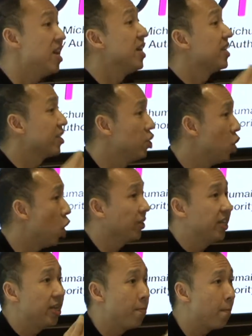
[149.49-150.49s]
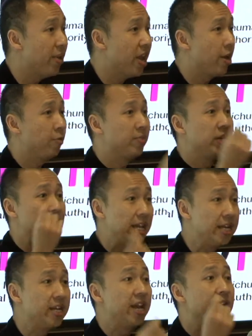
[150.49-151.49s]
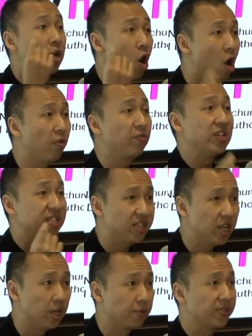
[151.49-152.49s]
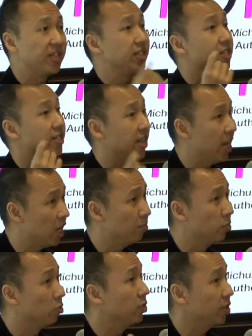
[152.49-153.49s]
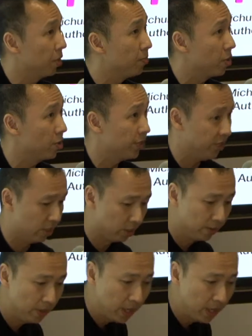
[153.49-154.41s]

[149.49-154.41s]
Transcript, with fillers: It's not the impairment in and of itself that disables the person.